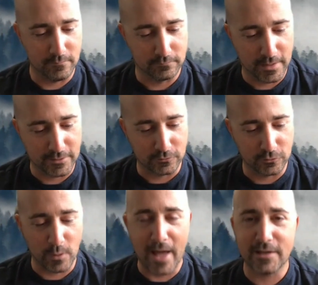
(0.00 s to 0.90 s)
I don't know,
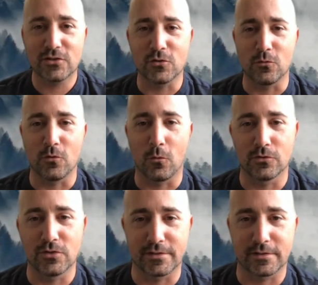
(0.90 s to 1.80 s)
gratitude, or
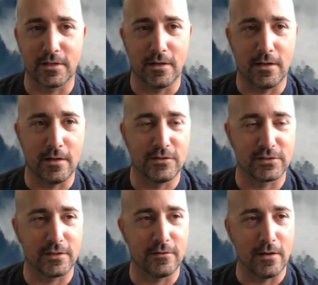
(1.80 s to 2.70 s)
just
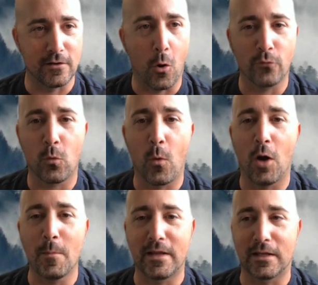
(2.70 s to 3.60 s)
an
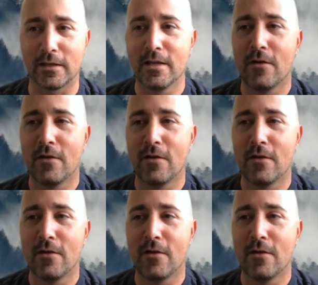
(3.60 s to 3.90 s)
overwhelming